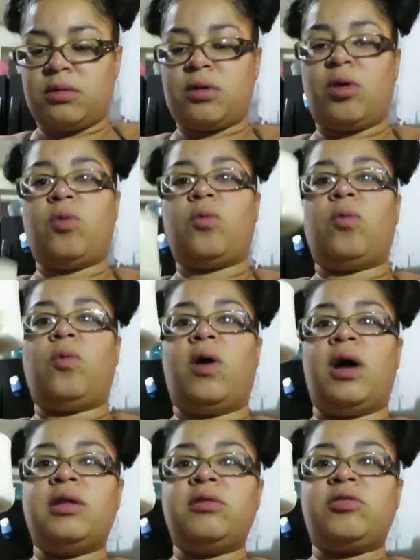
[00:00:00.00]
So
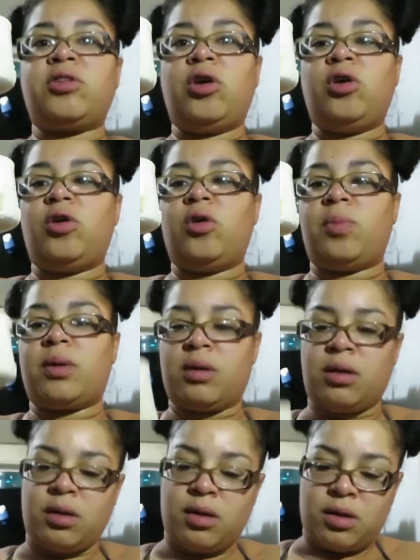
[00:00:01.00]
one scoop,
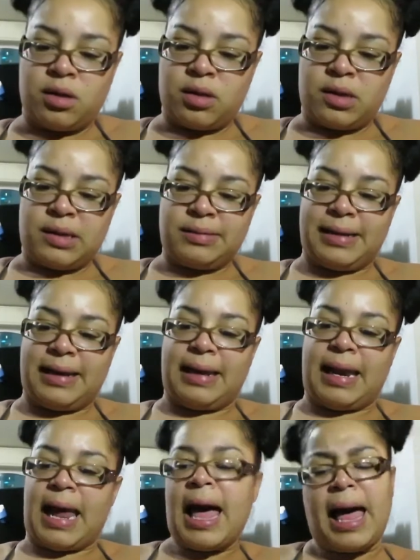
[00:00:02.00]
it's a
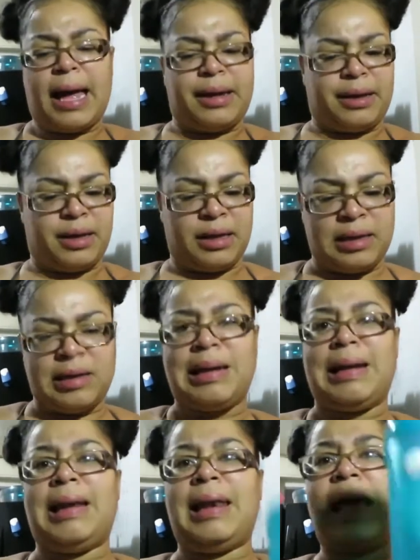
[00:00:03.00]
lot,
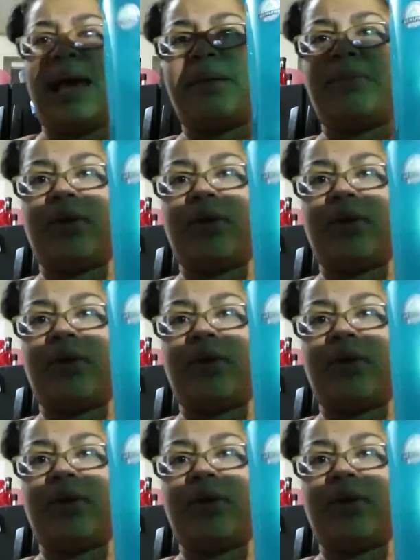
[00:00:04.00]
a lot of